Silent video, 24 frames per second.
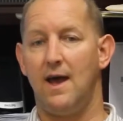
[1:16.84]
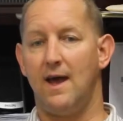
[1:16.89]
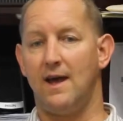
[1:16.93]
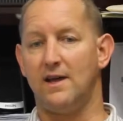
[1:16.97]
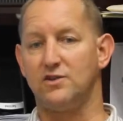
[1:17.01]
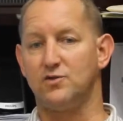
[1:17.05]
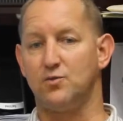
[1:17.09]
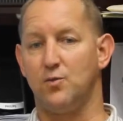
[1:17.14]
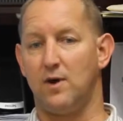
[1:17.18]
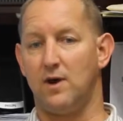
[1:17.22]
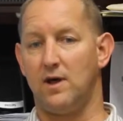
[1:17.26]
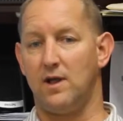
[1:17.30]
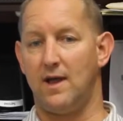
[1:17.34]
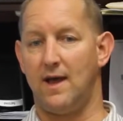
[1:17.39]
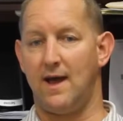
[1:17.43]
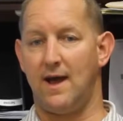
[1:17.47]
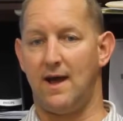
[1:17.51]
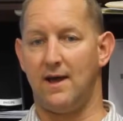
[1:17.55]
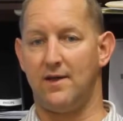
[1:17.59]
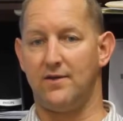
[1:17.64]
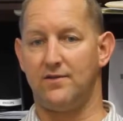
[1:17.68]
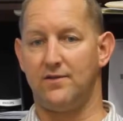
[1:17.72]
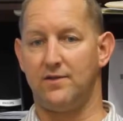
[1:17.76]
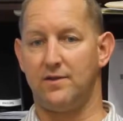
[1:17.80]
as well
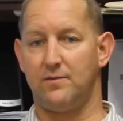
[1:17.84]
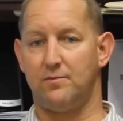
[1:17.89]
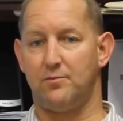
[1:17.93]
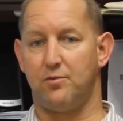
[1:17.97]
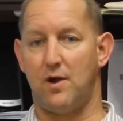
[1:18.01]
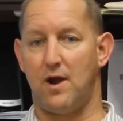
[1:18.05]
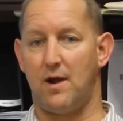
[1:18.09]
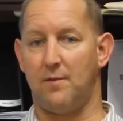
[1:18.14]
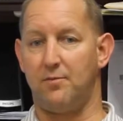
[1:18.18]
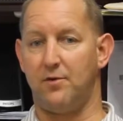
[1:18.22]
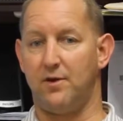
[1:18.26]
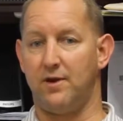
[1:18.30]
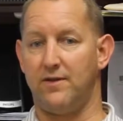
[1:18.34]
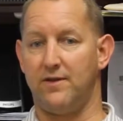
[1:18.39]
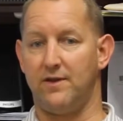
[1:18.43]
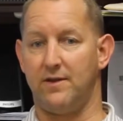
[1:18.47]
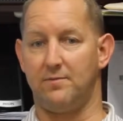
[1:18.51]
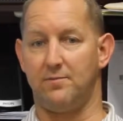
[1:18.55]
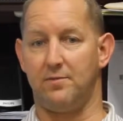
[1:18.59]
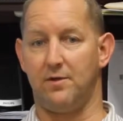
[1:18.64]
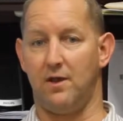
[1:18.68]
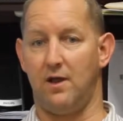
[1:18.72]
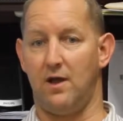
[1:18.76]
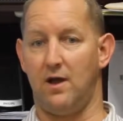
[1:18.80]
as property
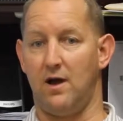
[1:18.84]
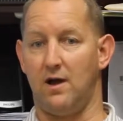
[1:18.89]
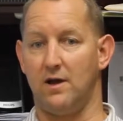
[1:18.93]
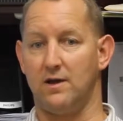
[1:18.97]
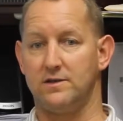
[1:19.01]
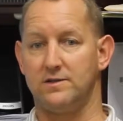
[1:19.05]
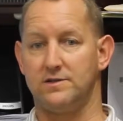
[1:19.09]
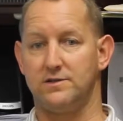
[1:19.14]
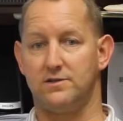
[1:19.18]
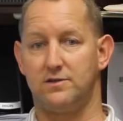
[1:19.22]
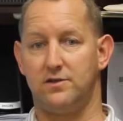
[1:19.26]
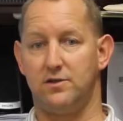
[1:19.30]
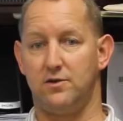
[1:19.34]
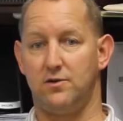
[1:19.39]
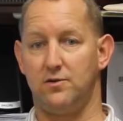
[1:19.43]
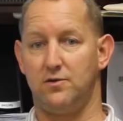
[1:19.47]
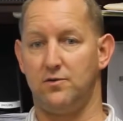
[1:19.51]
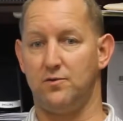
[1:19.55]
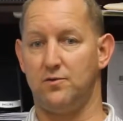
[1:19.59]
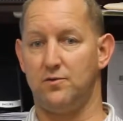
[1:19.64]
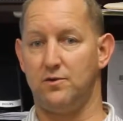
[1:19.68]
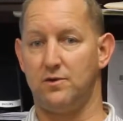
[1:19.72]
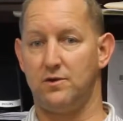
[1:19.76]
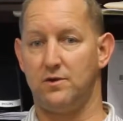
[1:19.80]
that belongs
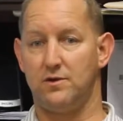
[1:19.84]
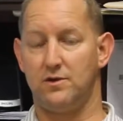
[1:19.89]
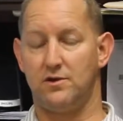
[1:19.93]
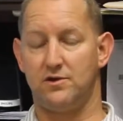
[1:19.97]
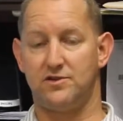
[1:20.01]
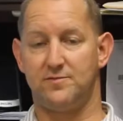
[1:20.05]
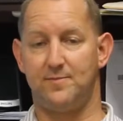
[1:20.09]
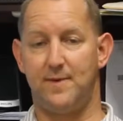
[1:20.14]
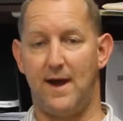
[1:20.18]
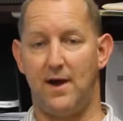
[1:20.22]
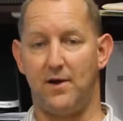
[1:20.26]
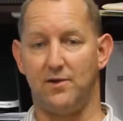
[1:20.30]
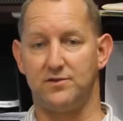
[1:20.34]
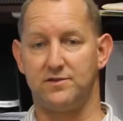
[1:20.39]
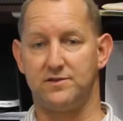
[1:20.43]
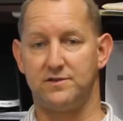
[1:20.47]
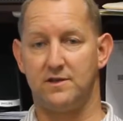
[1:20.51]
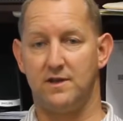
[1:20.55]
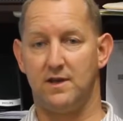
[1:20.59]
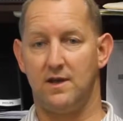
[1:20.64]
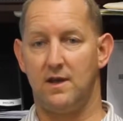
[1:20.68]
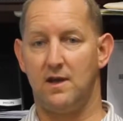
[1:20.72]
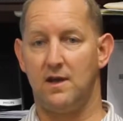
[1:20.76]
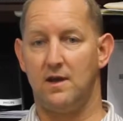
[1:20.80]
to your
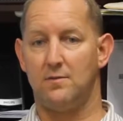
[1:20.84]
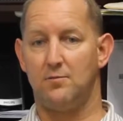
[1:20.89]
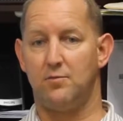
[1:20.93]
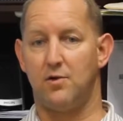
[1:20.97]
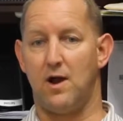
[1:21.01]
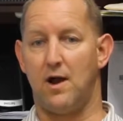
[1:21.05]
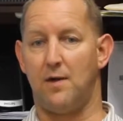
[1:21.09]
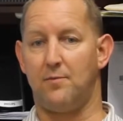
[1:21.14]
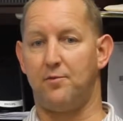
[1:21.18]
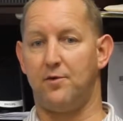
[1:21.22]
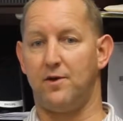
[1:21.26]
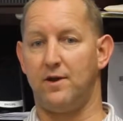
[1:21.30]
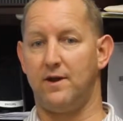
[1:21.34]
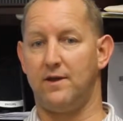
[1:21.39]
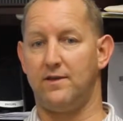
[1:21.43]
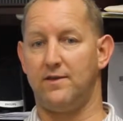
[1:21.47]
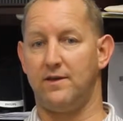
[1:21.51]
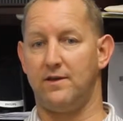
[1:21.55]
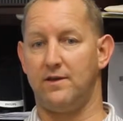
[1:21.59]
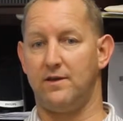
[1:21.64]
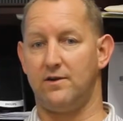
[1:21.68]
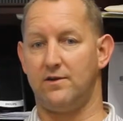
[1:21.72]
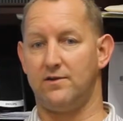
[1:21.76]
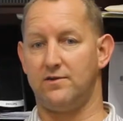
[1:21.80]
spouse, property
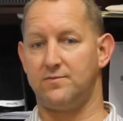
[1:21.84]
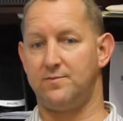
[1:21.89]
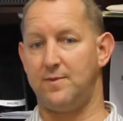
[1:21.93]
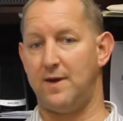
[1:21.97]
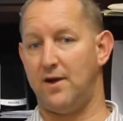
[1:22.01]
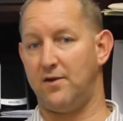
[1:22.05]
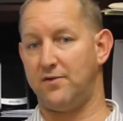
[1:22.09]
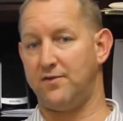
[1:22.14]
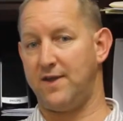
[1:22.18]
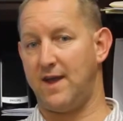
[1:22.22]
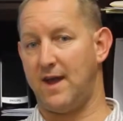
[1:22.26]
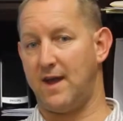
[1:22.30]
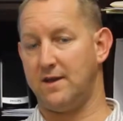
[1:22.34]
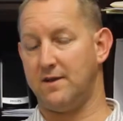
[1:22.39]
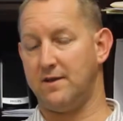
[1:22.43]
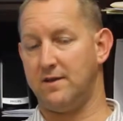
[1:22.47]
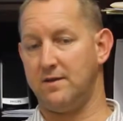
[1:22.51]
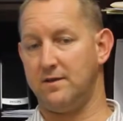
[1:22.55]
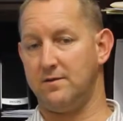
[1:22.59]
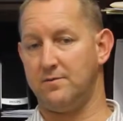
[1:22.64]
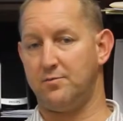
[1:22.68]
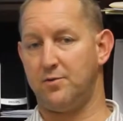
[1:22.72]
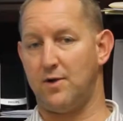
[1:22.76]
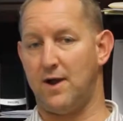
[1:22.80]
that your spouse
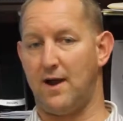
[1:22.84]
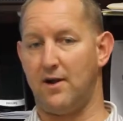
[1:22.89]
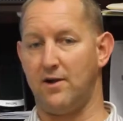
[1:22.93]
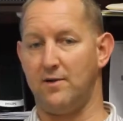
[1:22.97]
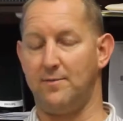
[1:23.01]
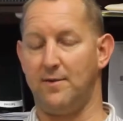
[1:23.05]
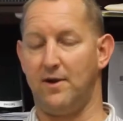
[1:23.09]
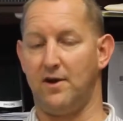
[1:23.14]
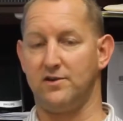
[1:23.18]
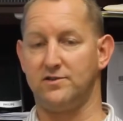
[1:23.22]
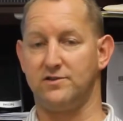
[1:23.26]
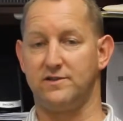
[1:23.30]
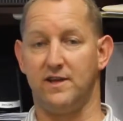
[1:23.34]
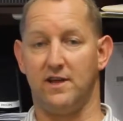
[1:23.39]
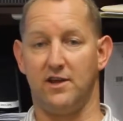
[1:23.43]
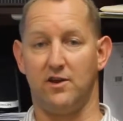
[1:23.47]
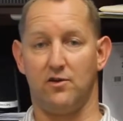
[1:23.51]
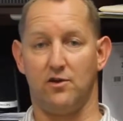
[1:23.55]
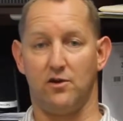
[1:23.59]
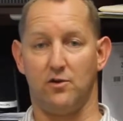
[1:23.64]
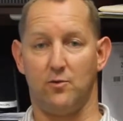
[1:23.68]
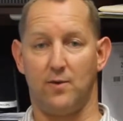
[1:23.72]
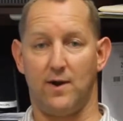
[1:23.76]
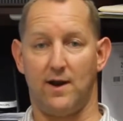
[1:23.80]
had prior to marriage that
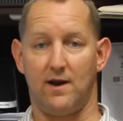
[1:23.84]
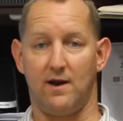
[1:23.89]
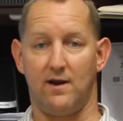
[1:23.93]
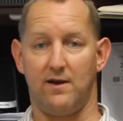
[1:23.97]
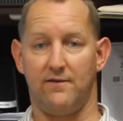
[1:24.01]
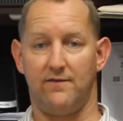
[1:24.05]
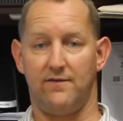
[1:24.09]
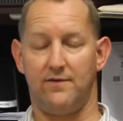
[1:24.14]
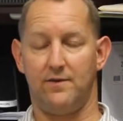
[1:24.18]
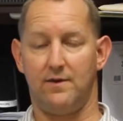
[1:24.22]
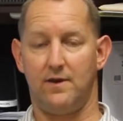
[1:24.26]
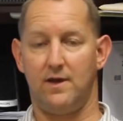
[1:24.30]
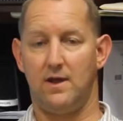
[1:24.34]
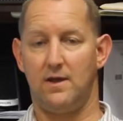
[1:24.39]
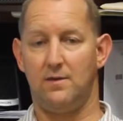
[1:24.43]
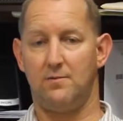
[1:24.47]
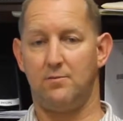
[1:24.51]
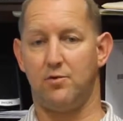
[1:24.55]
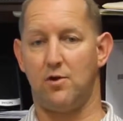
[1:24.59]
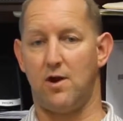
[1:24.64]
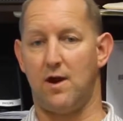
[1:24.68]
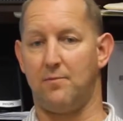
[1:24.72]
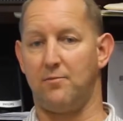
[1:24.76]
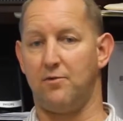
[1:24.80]
you're aware of,
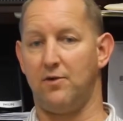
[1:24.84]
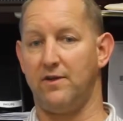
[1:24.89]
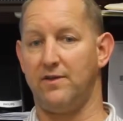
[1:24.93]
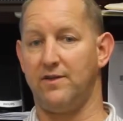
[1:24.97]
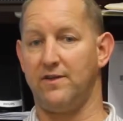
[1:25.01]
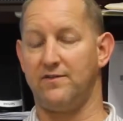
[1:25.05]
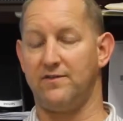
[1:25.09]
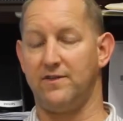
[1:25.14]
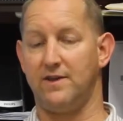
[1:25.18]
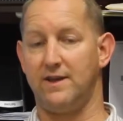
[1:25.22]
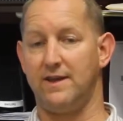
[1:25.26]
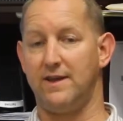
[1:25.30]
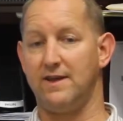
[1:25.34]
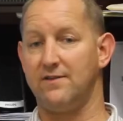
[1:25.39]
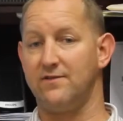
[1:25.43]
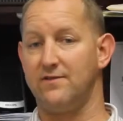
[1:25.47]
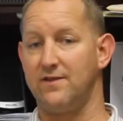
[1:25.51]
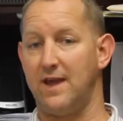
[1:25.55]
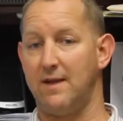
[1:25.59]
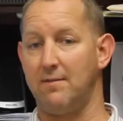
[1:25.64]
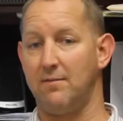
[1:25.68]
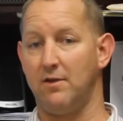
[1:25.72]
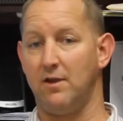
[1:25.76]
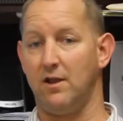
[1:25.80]
property that's in his
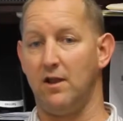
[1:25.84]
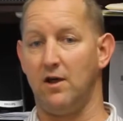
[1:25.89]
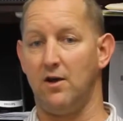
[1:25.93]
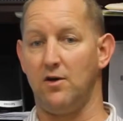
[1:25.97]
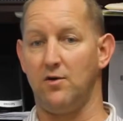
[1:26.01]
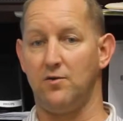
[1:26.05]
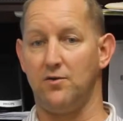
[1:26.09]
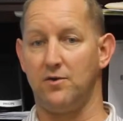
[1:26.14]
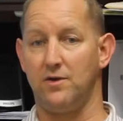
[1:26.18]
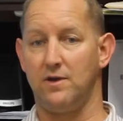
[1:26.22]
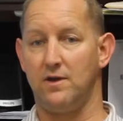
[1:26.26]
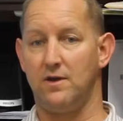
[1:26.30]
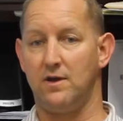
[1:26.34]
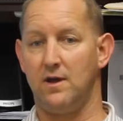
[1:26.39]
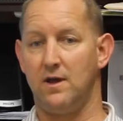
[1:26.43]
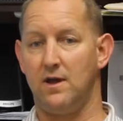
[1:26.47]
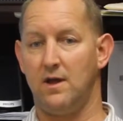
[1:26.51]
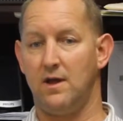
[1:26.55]
name alone.